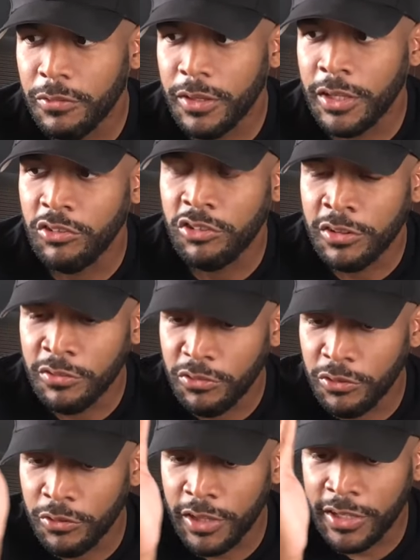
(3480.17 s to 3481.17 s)
kitchen
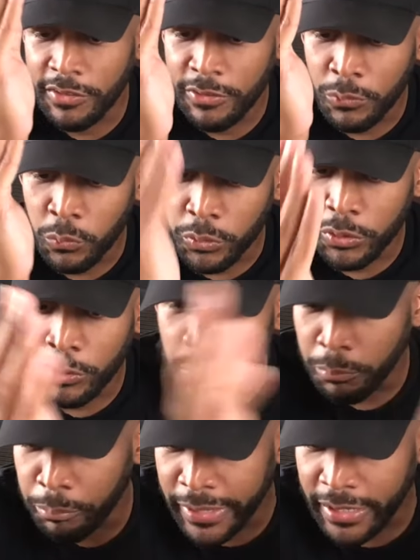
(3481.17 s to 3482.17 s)
to like the real,
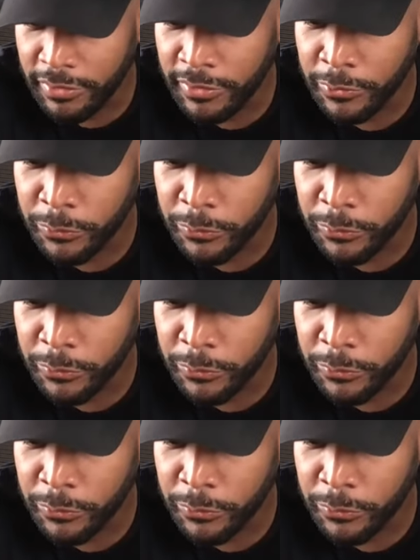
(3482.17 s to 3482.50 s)
back to the